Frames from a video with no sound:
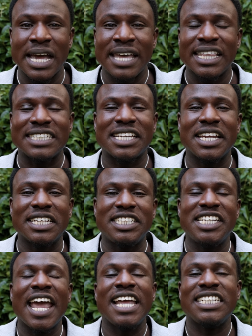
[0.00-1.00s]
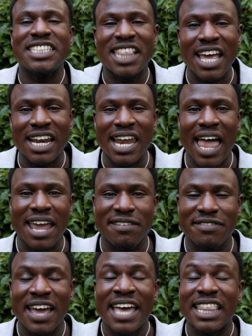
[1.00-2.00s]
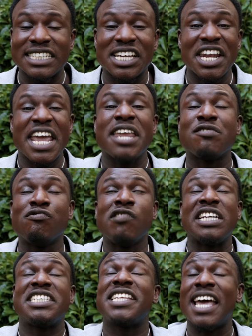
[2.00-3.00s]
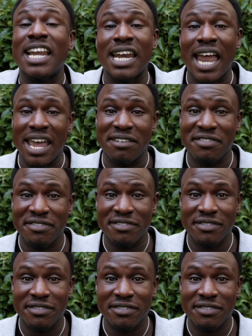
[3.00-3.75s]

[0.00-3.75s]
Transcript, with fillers: that's going to change their life, that's going to enrich their life